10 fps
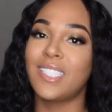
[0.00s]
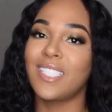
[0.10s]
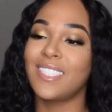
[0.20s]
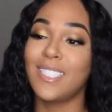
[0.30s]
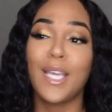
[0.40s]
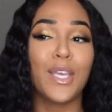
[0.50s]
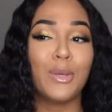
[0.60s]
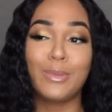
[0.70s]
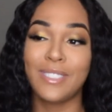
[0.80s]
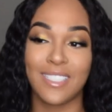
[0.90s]
She
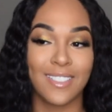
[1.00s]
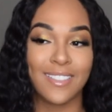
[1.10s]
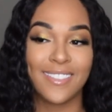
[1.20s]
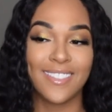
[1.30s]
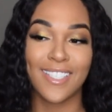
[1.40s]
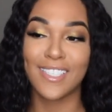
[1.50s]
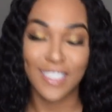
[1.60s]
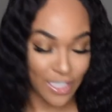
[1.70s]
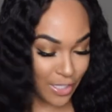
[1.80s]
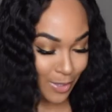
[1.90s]
cute, sis.
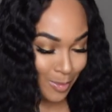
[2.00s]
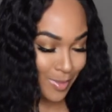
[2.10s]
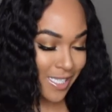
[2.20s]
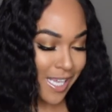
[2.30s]
She cute.